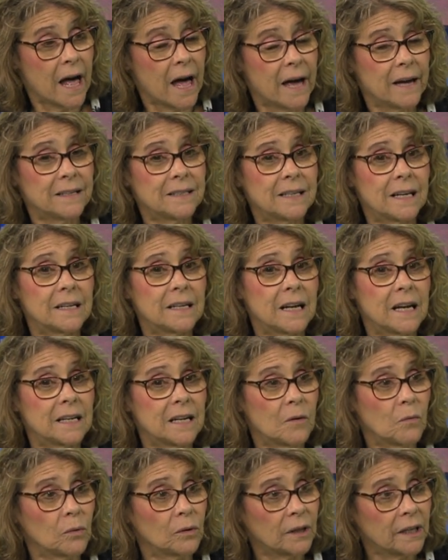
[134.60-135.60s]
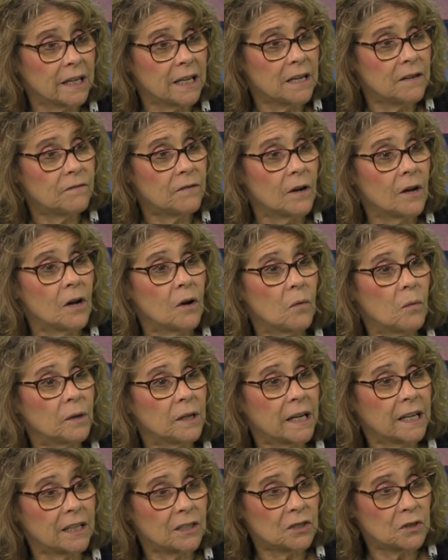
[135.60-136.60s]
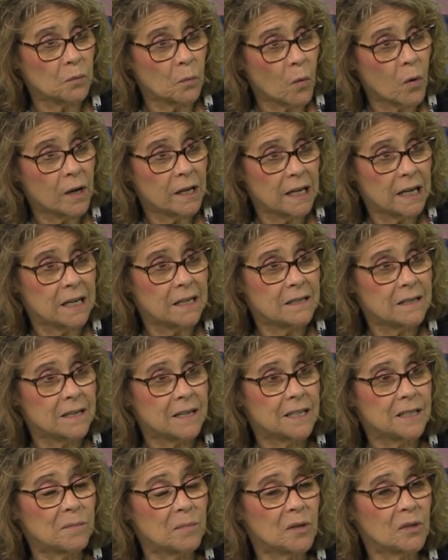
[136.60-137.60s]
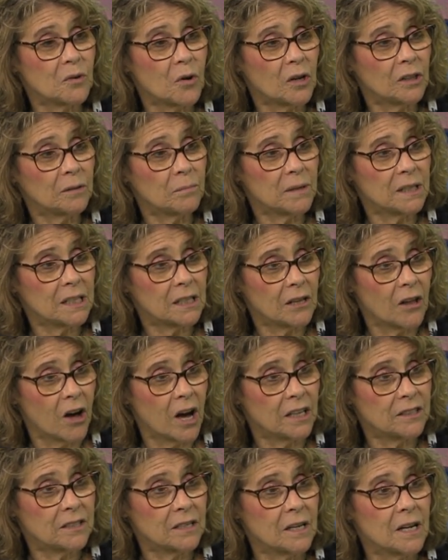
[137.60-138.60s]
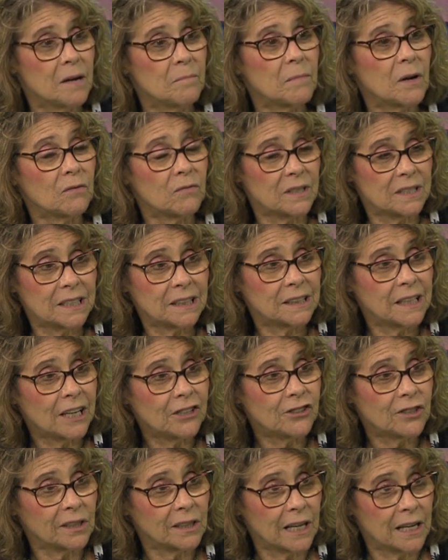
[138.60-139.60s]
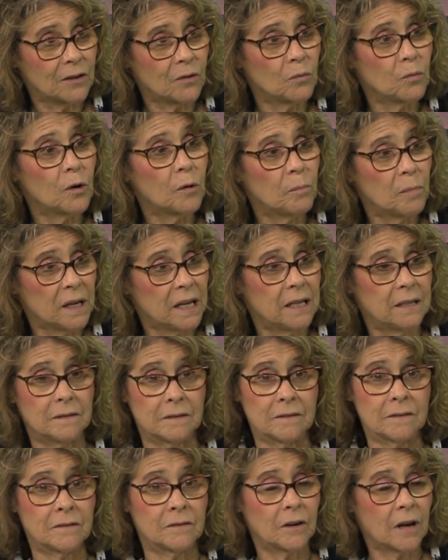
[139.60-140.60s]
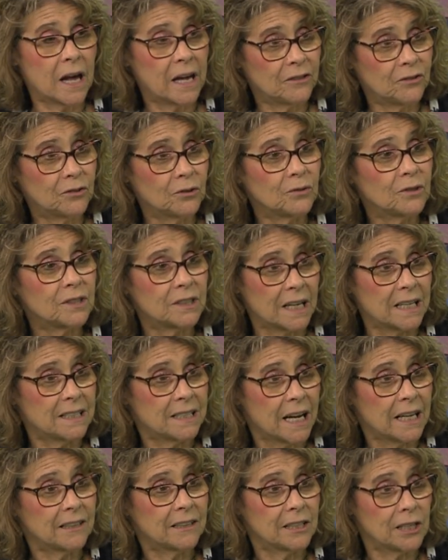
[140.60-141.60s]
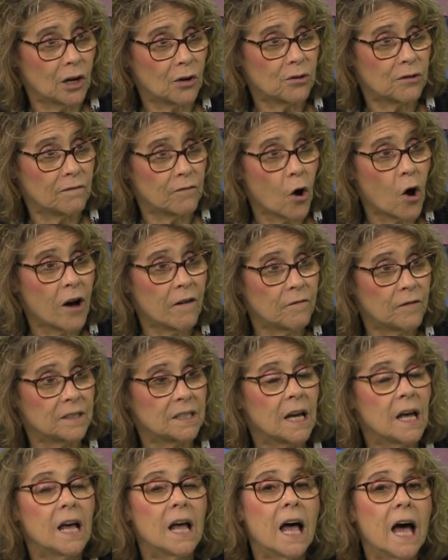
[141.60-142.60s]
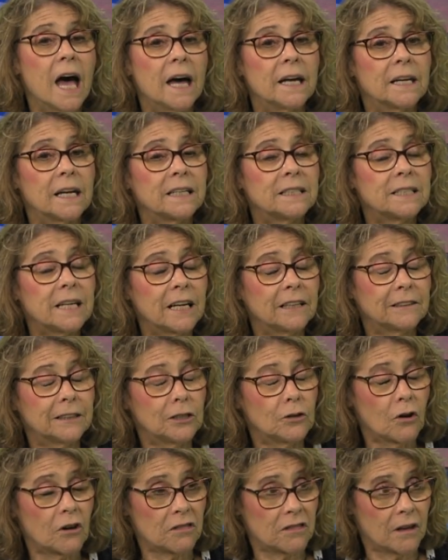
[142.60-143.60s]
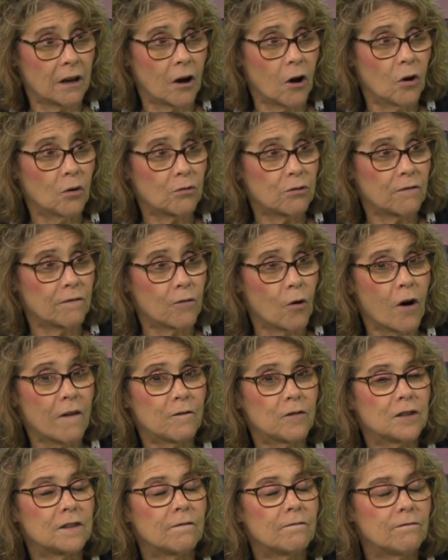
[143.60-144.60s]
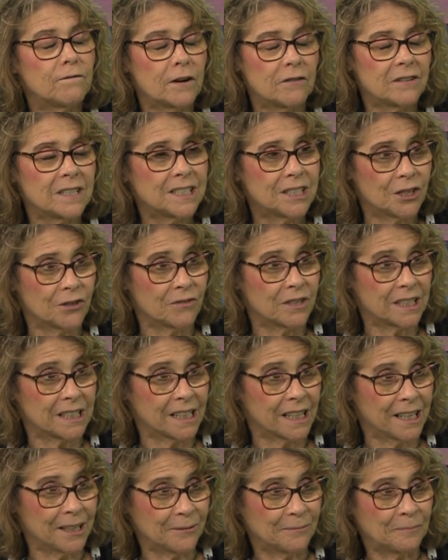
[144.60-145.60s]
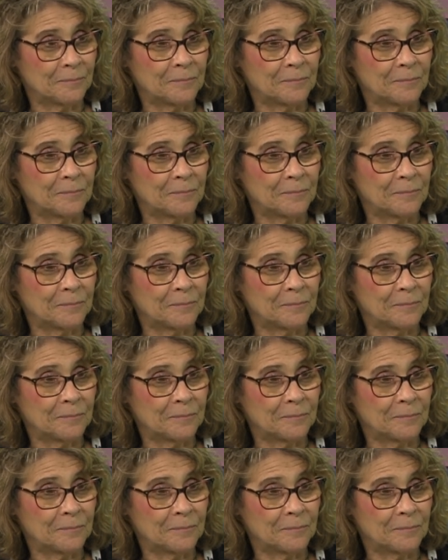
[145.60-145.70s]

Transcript: I said, and I will leave when I get sworn in to be an alderman at large. My resignation letter will be as soon as I take the oath of office. And I take the oath, oath of office very seriously.